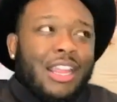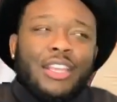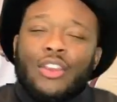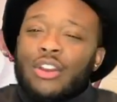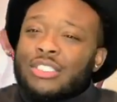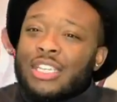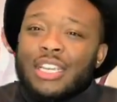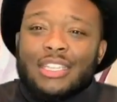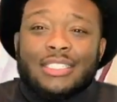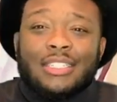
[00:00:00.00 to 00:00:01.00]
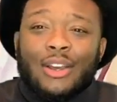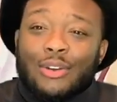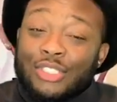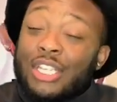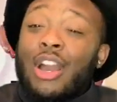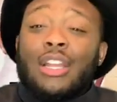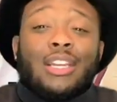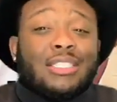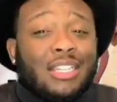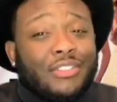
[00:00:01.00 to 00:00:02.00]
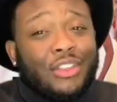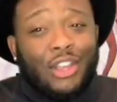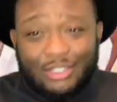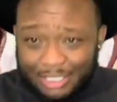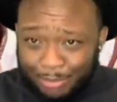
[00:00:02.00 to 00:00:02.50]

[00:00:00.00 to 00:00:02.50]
Y'all, she calling herself the thirsty